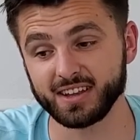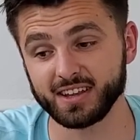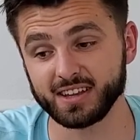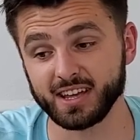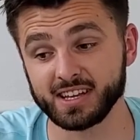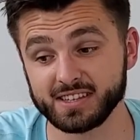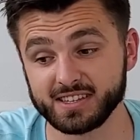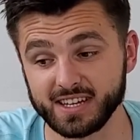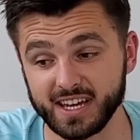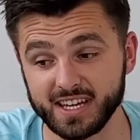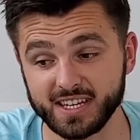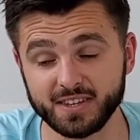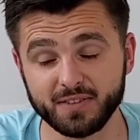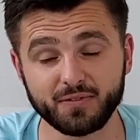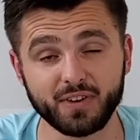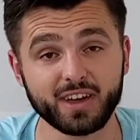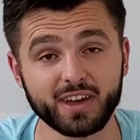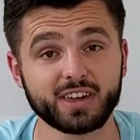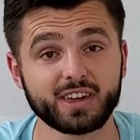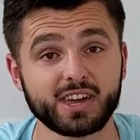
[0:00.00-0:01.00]

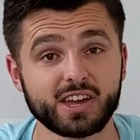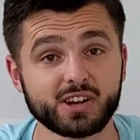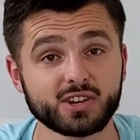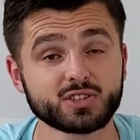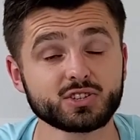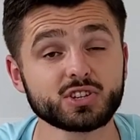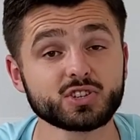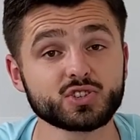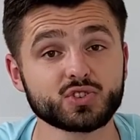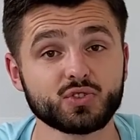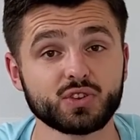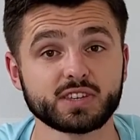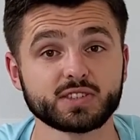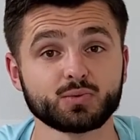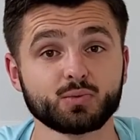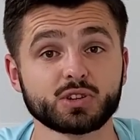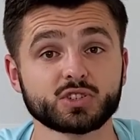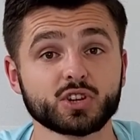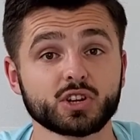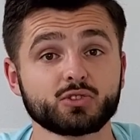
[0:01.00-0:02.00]
identify character traits
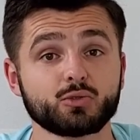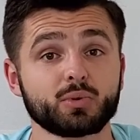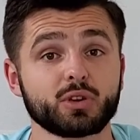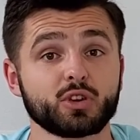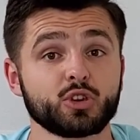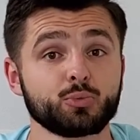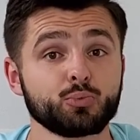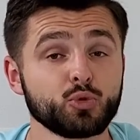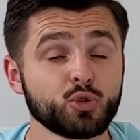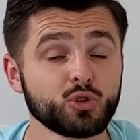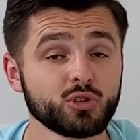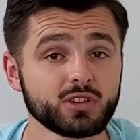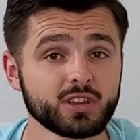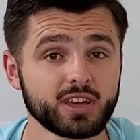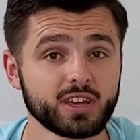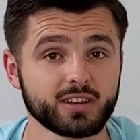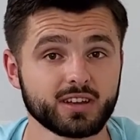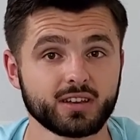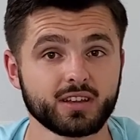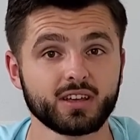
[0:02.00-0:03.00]
which are to be
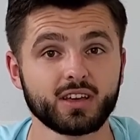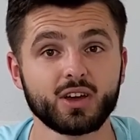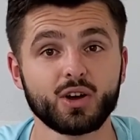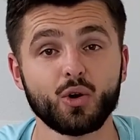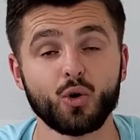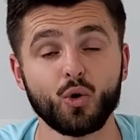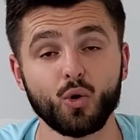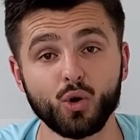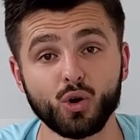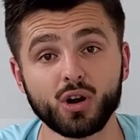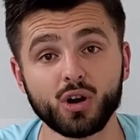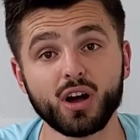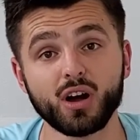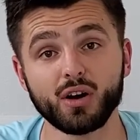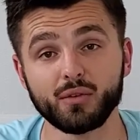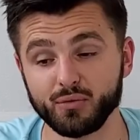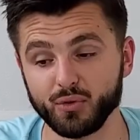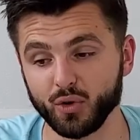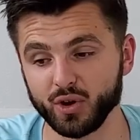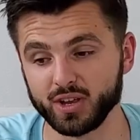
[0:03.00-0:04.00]
emulated or
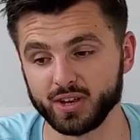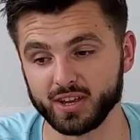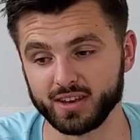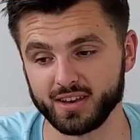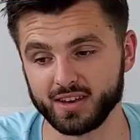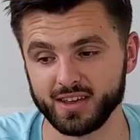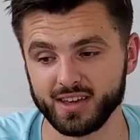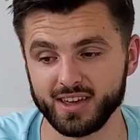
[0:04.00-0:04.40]
avoided.